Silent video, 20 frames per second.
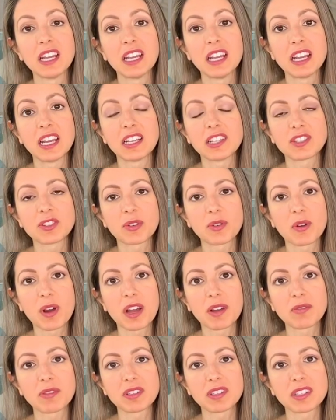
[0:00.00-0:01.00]
and so I
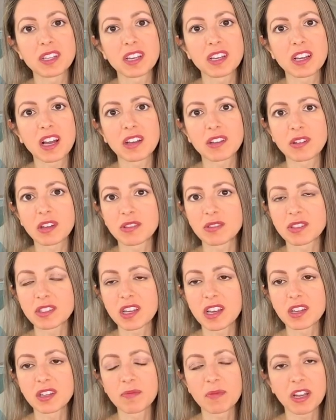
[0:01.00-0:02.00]
was
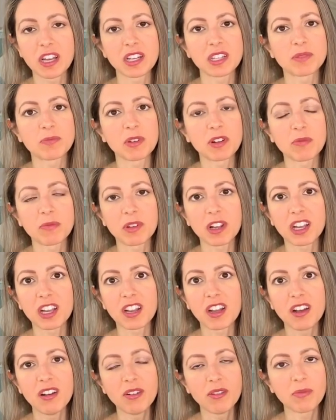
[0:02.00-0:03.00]
saying to my husband, I'm like,
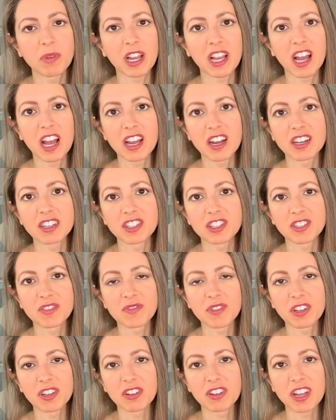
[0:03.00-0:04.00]
oh my God, I just
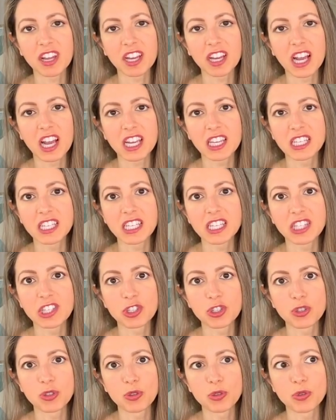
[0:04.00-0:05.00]
feel like I need
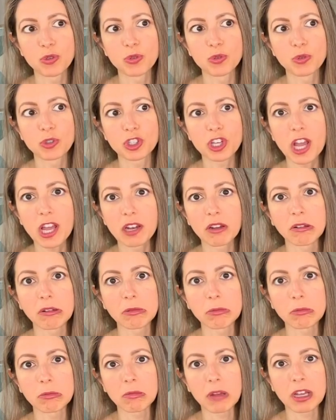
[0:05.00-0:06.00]
to
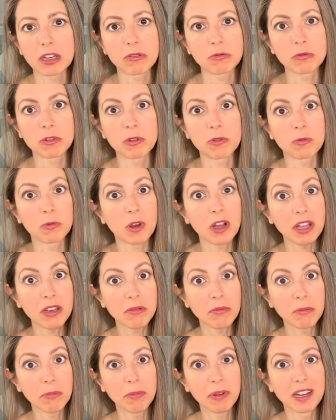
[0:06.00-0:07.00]
channel. I don't know what,
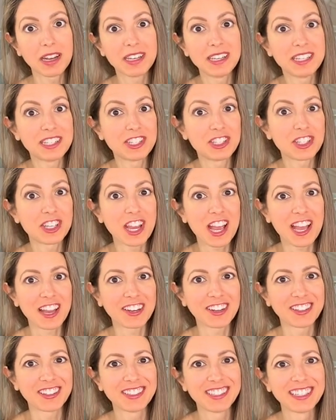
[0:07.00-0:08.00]
but I need to
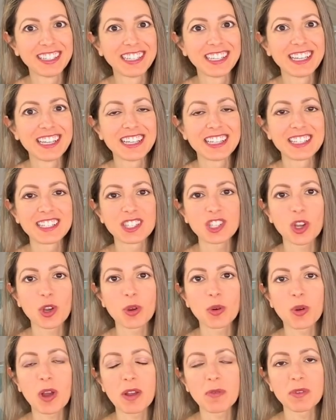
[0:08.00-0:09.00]
channel.
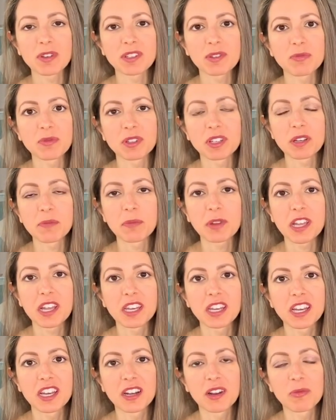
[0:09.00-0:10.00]
So I wasn't really
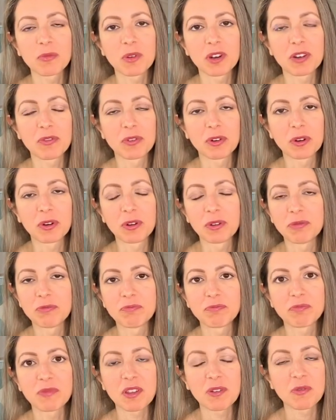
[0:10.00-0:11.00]
planning on whatever
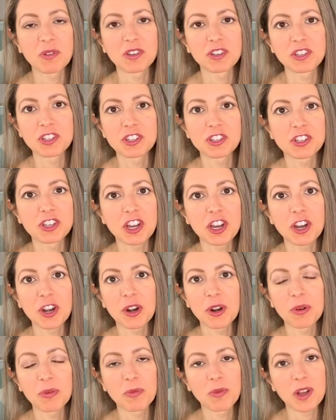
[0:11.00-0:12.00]
they wanted to
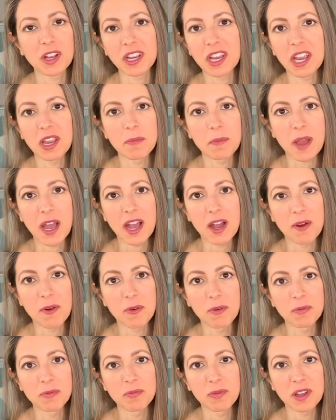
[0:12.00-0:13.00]
share, what came
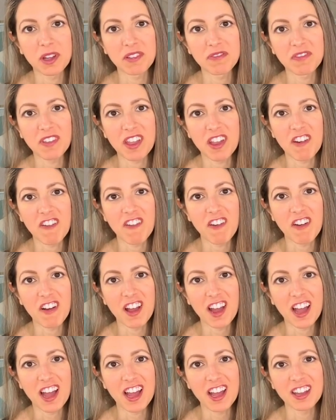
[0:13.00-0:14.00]
out, but they all
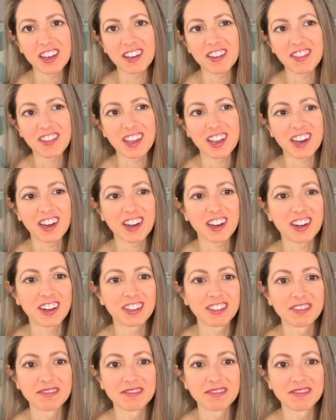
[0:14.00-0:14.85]
had their